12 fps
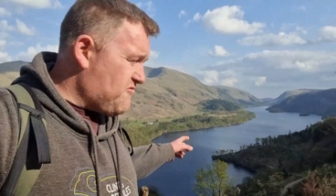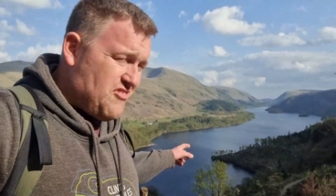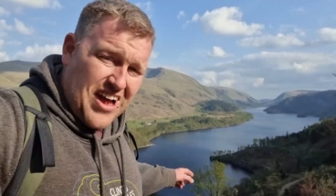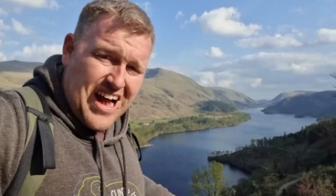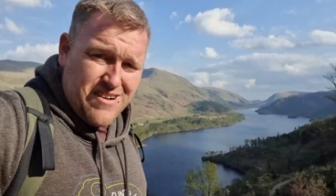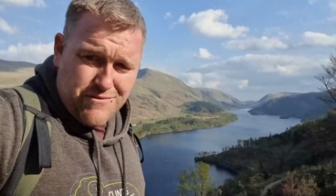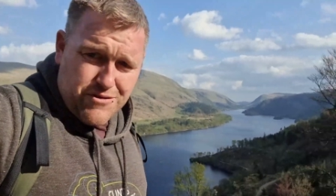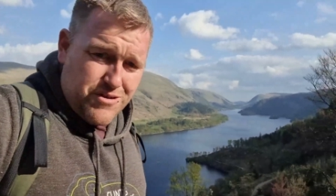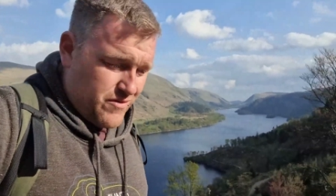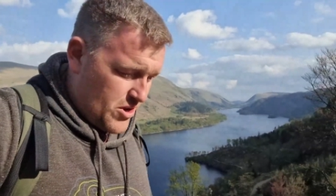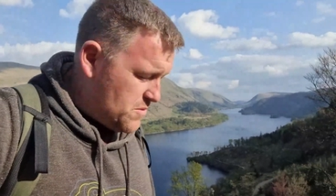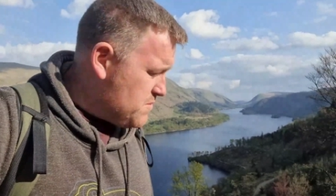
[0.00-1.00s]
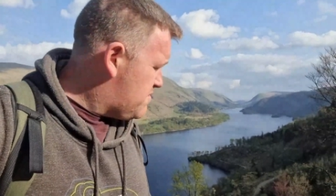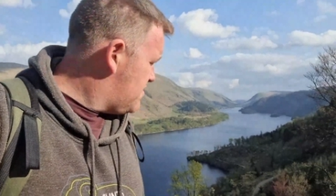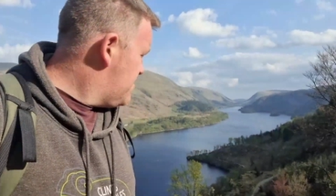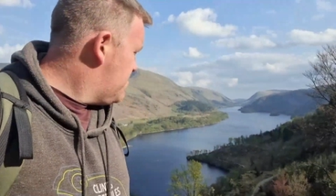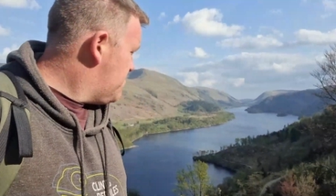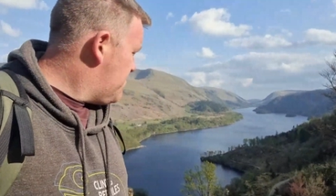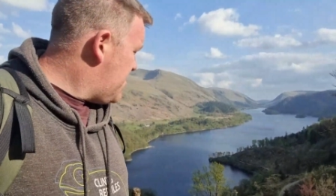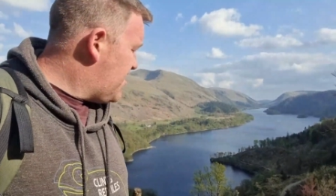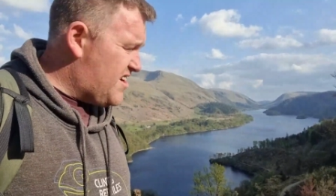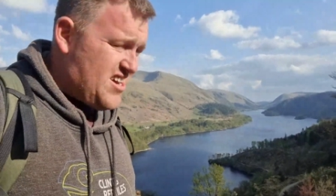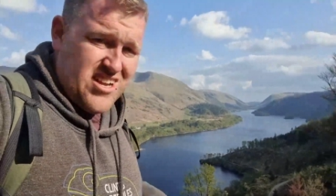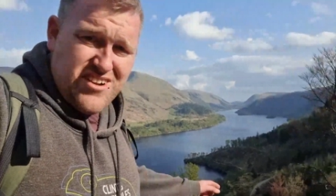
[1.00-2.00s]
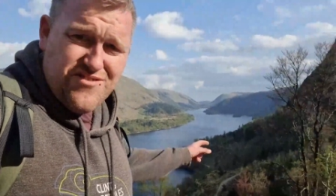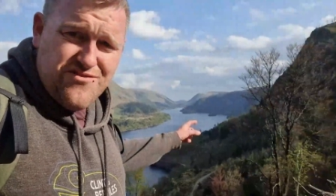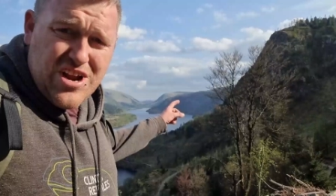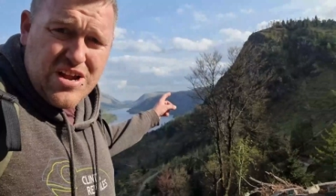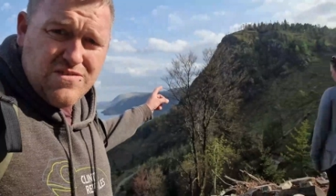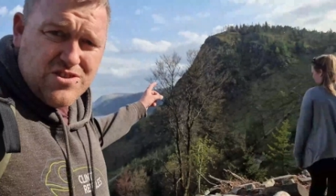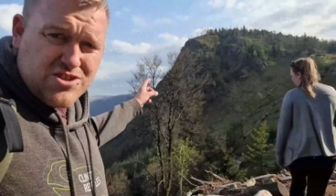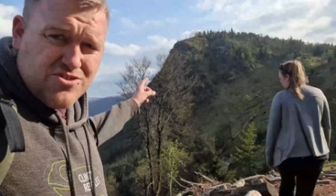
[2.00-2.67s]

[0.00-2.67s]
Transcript: that for a view. What? Raven's